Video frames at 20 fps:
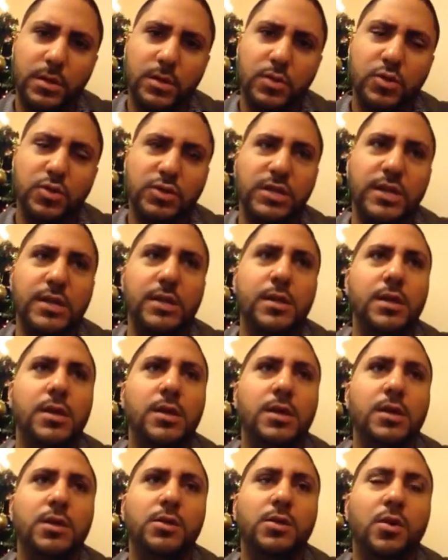You see,
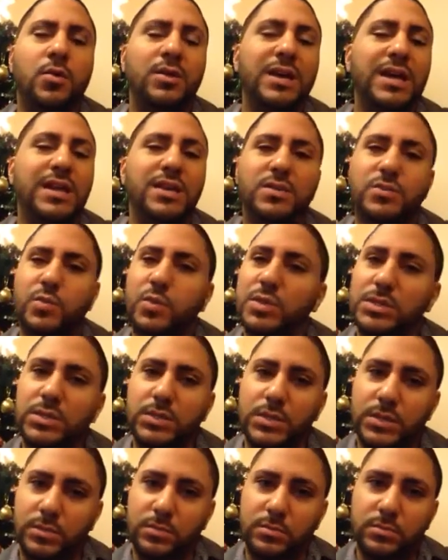don't get it
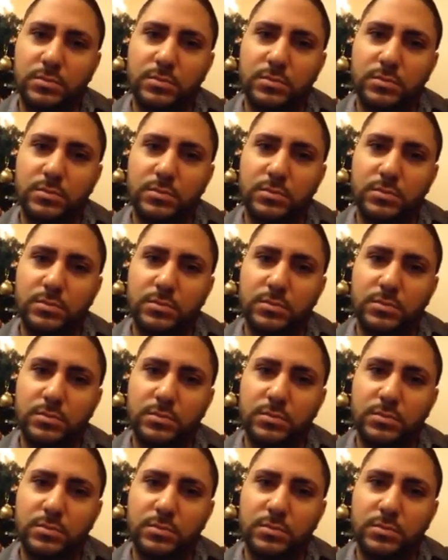twisted.